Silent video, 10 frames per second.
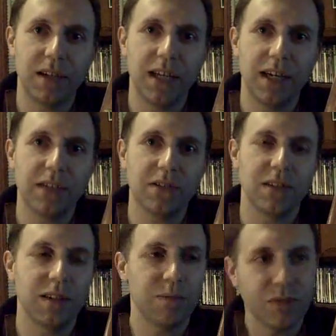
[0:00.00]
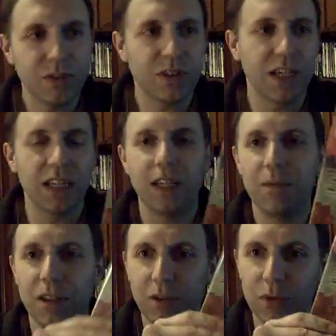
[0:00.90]
guys. I'm just kind of giving
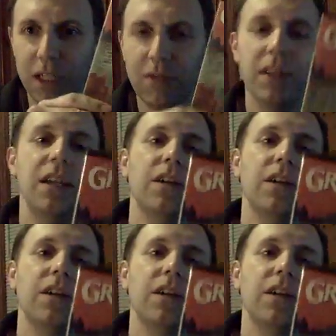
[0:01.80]
you a little DVD